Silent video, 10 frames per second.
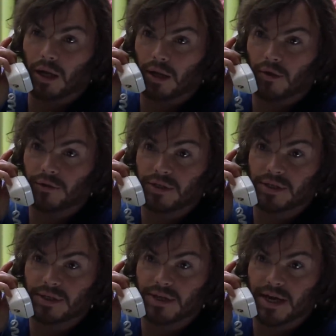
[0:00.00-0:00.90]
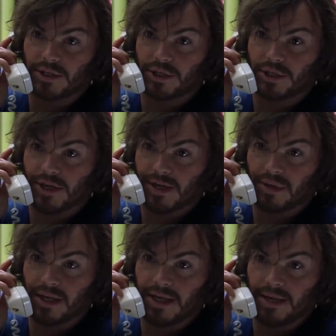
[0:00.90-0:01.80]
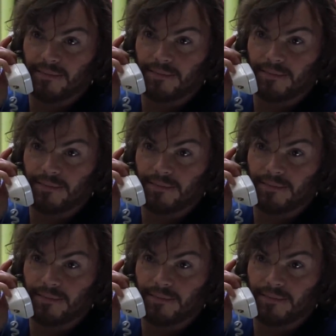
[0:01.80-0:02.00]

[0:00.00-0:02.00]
Hello, this is Ned Schneebly.